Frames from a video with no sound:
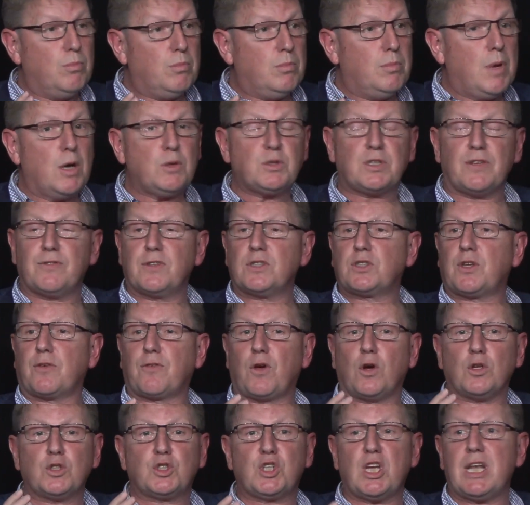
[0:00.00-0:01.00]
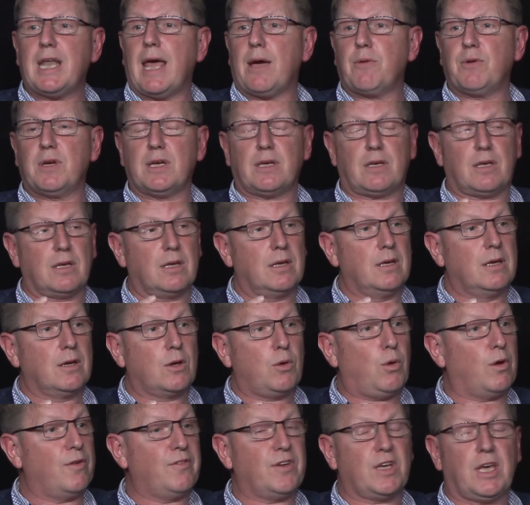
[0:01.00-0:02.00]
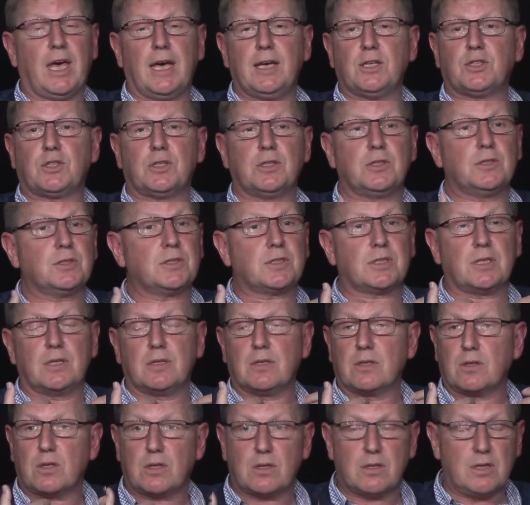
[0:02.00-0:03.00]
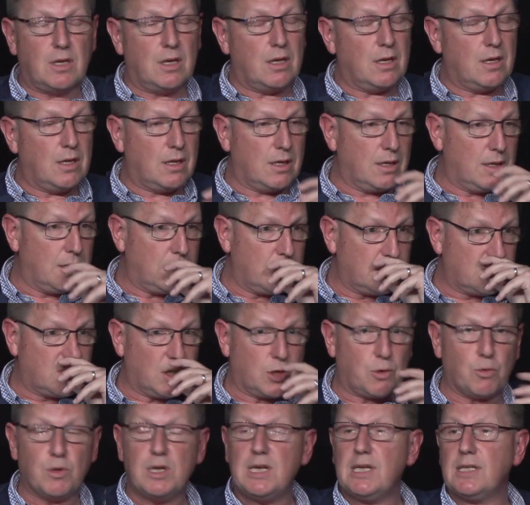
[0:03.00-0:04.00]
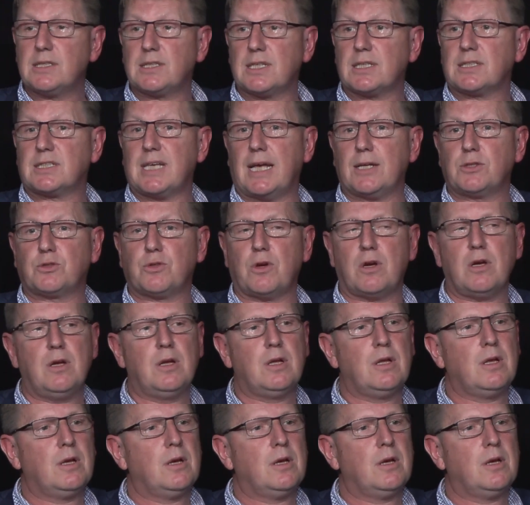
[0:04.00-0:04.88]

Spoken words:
Most of us have got generic qualifications and degrees, etc.